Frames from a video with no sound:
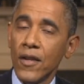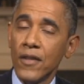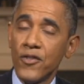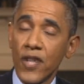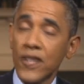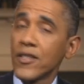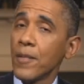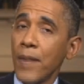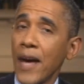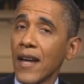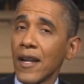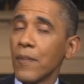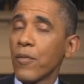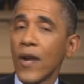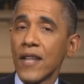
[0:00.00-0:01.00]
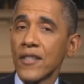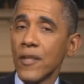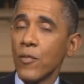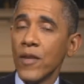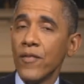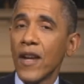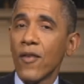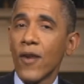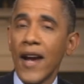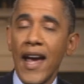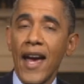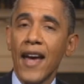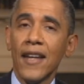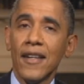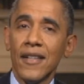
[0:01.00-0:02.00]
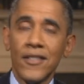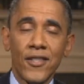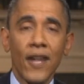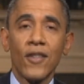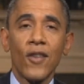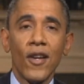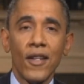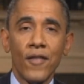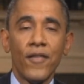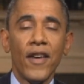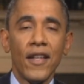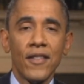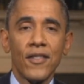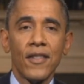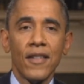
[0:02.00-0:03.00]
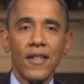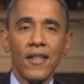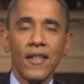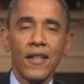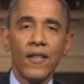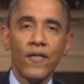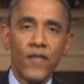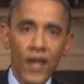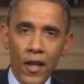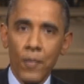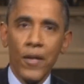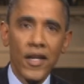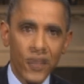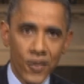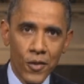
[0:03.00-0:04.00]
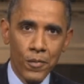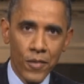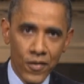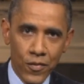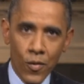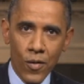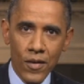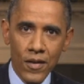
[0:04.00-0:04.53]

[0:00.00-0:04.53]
just about unprecedented. We've never had a Secretary of Defense filibustered before.